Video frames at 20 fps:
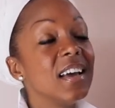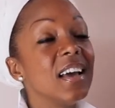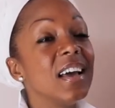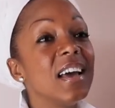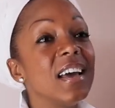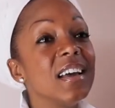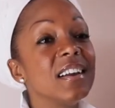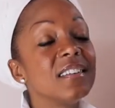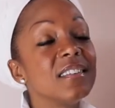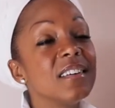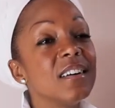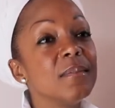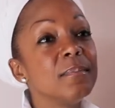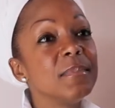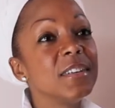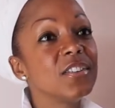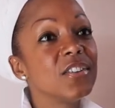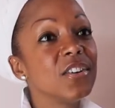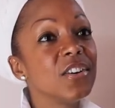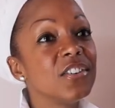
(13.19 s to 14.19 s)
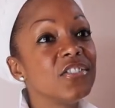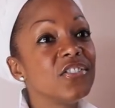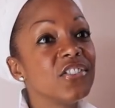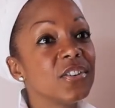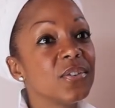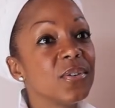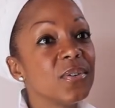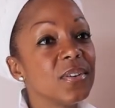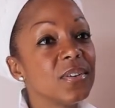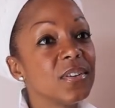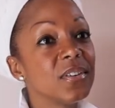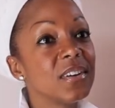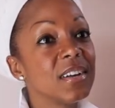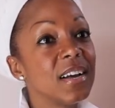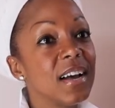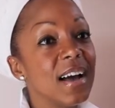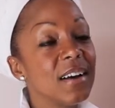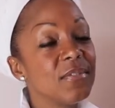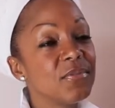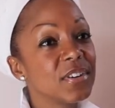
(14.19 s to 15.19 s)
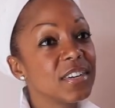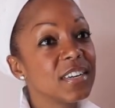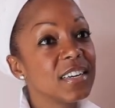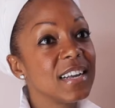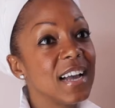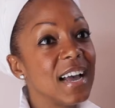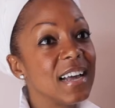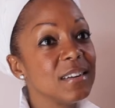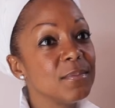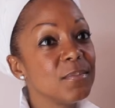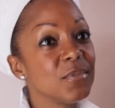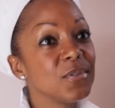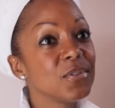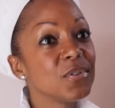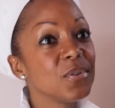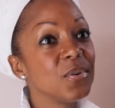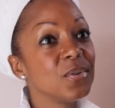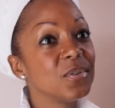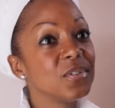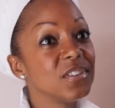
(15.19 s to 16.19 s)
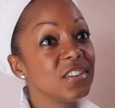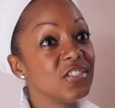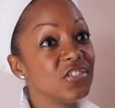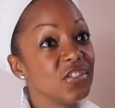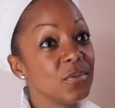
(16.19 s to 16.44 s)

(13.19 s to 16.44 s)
and a mythological African animal called the